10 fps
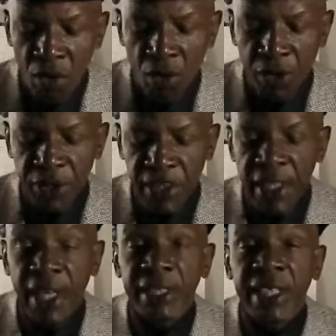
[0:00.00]
or you can
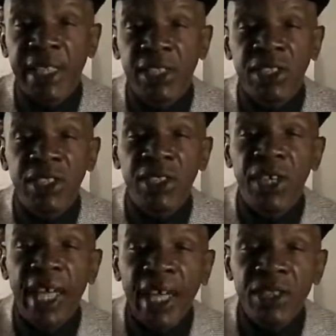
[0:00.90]
contact the
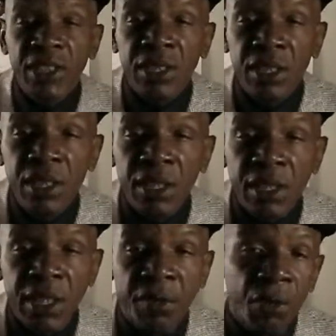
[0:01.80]
Senior Action
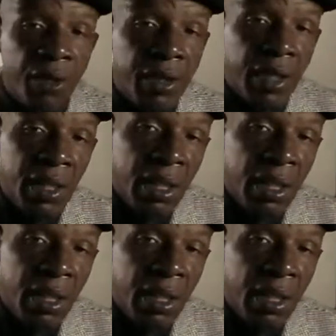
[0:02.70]
Network,